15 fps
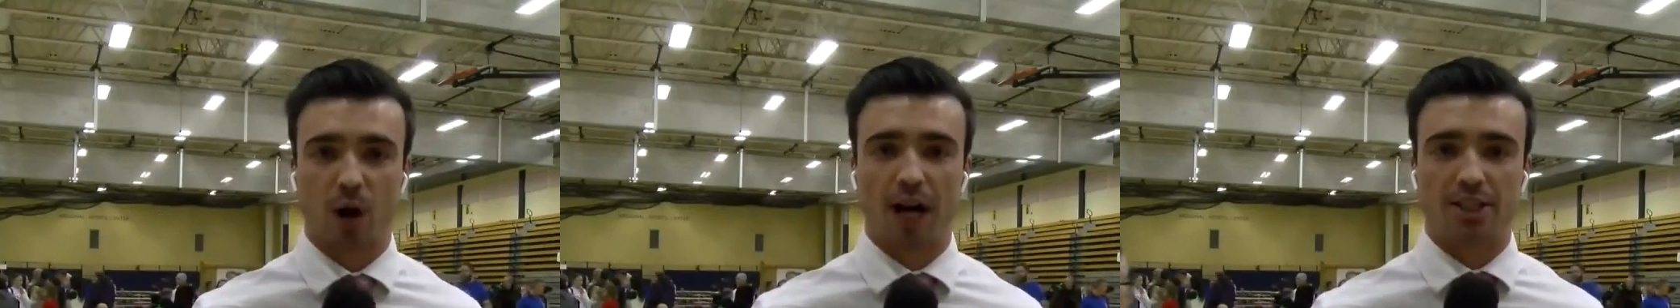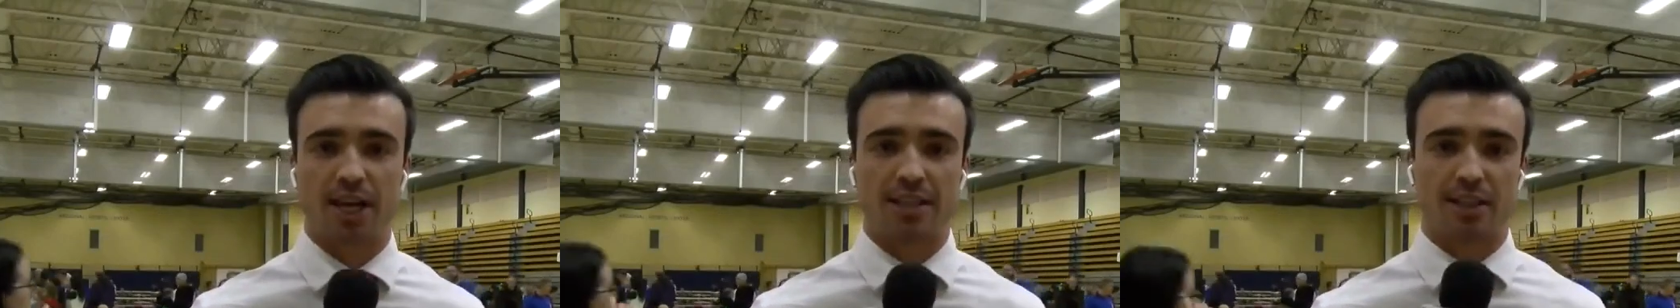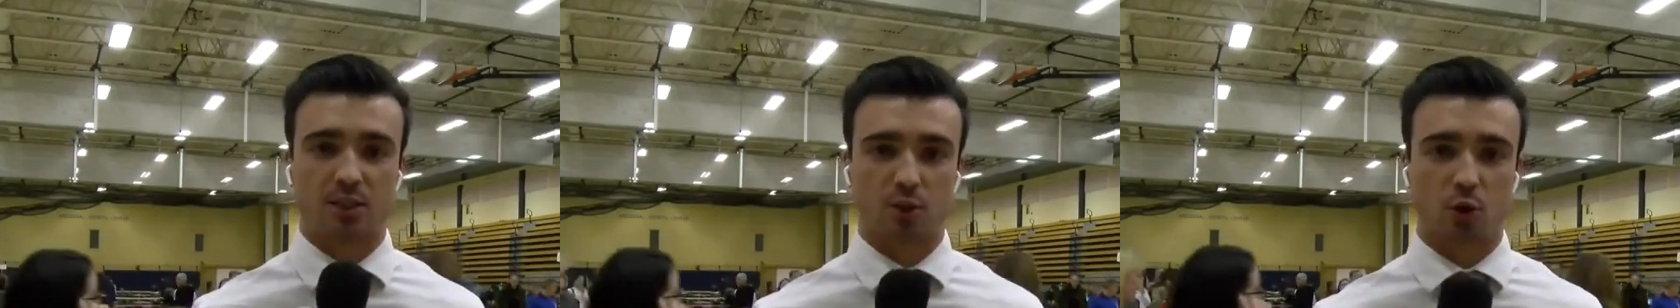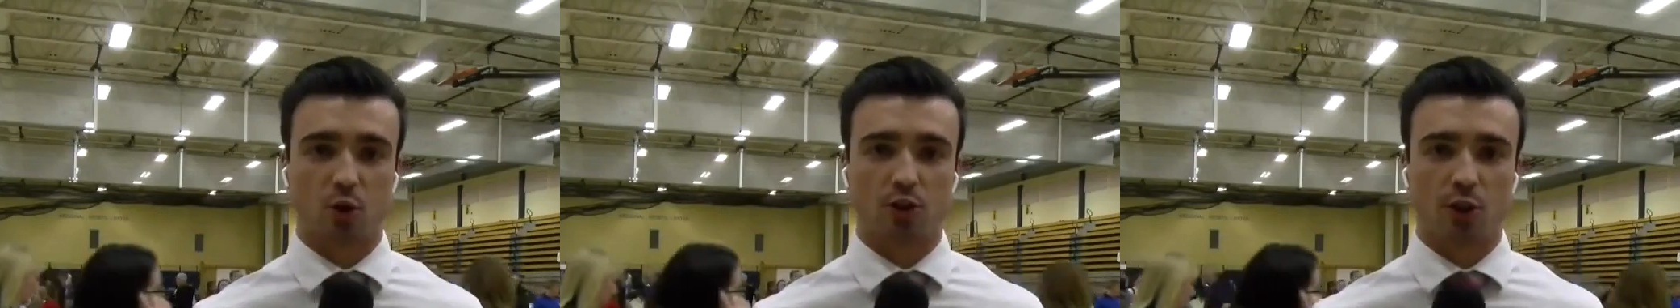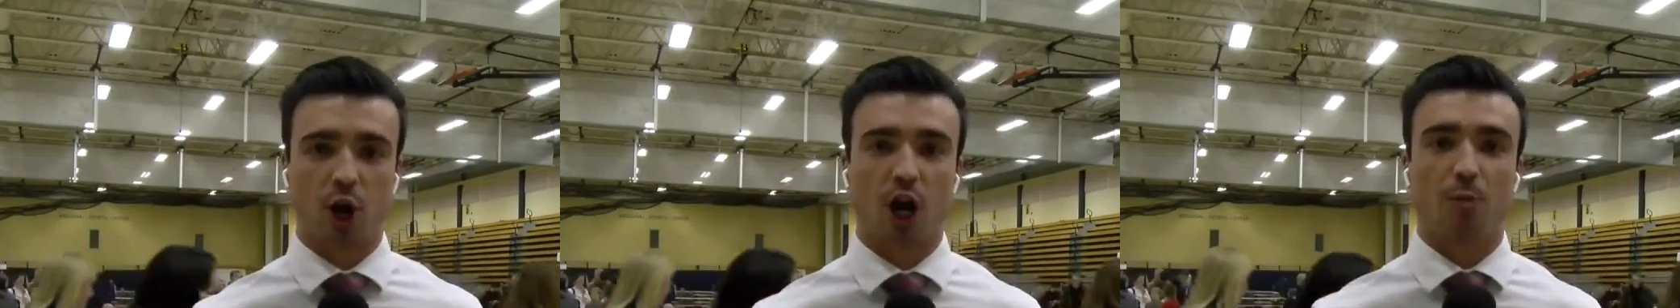Rochester
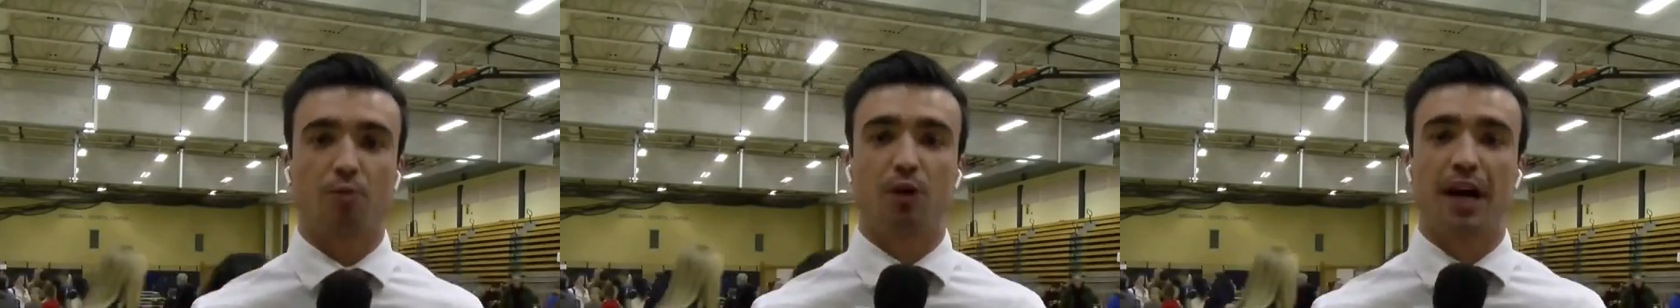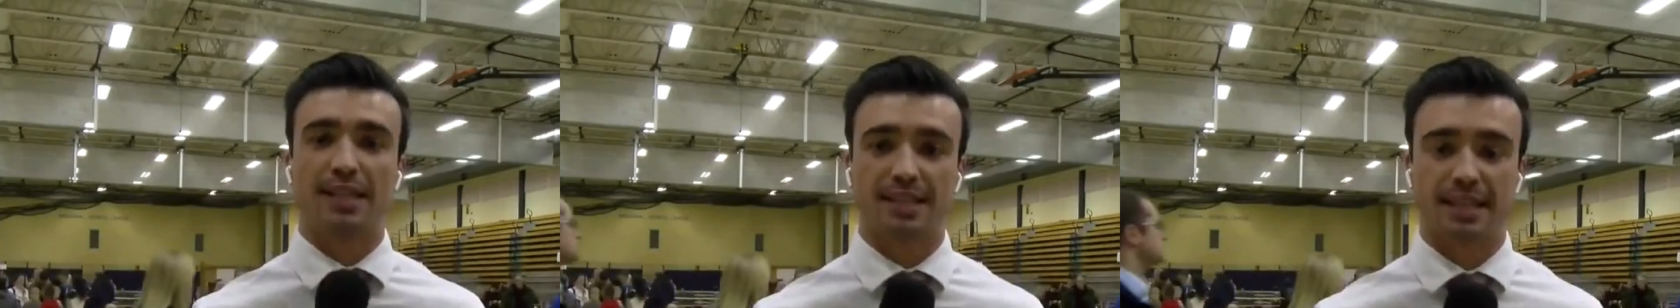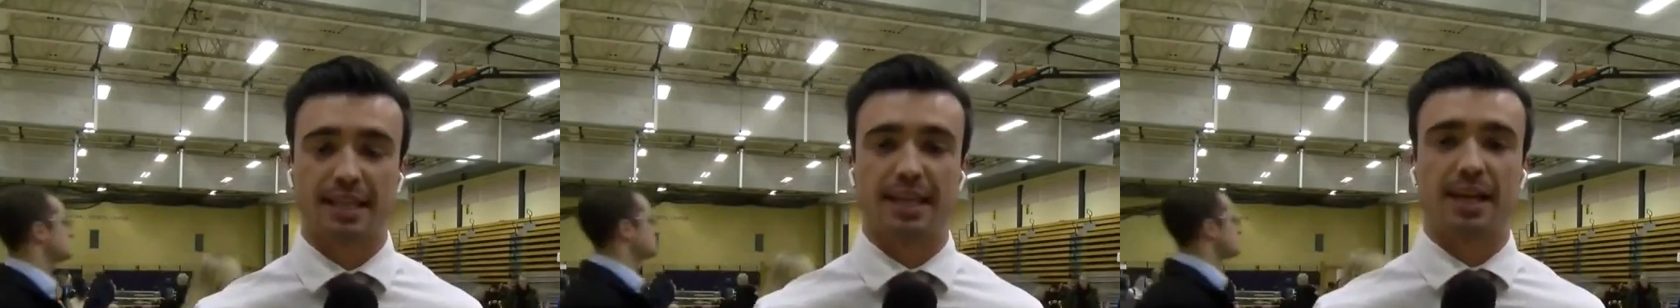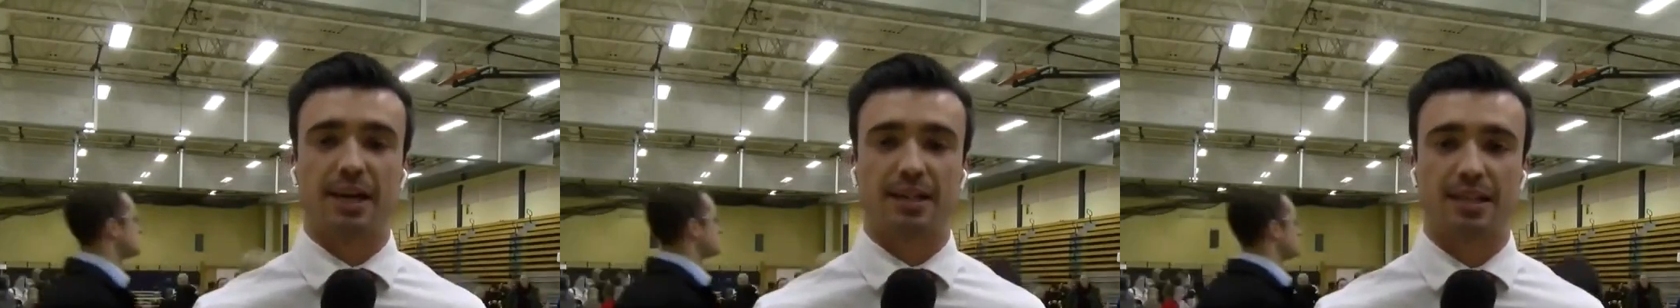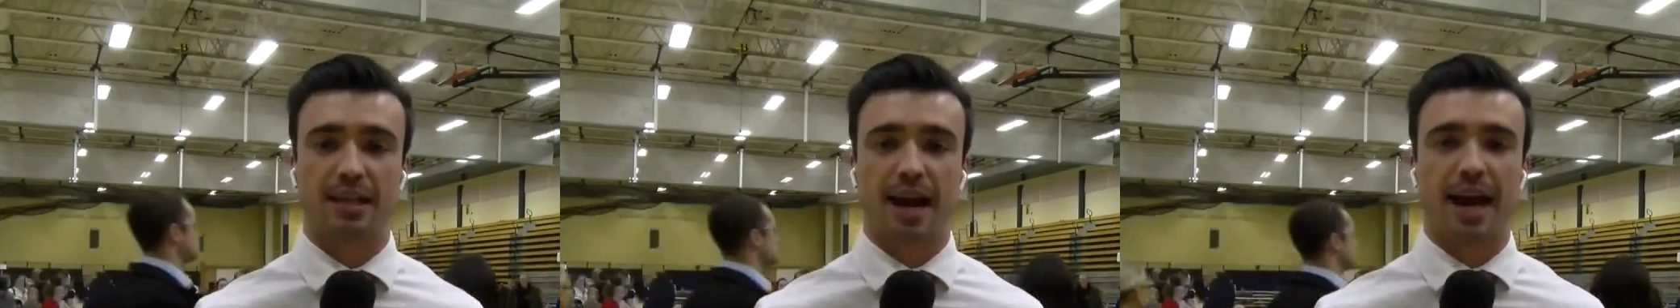schools are present
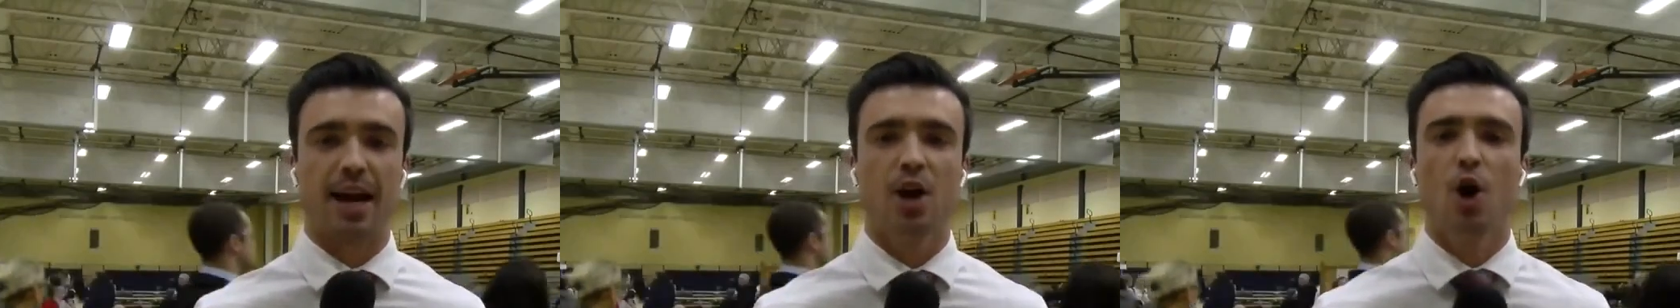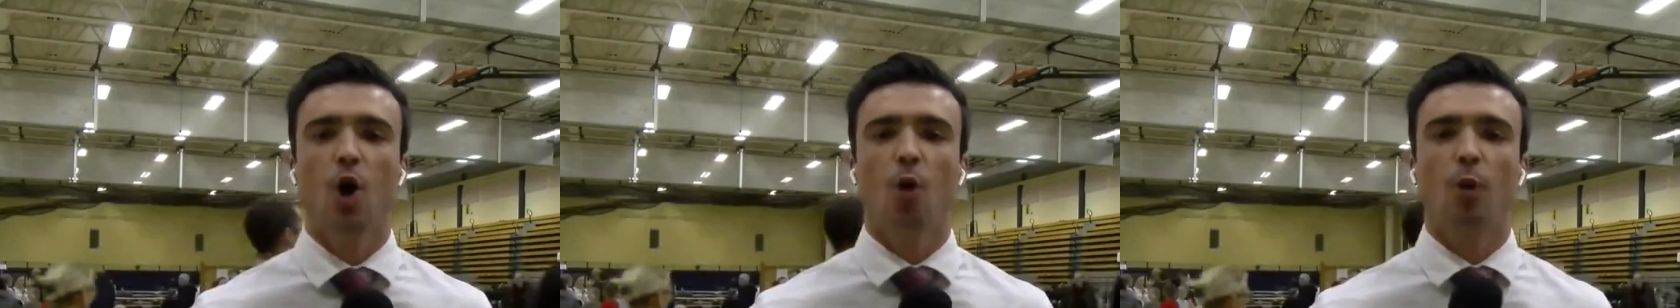here tonight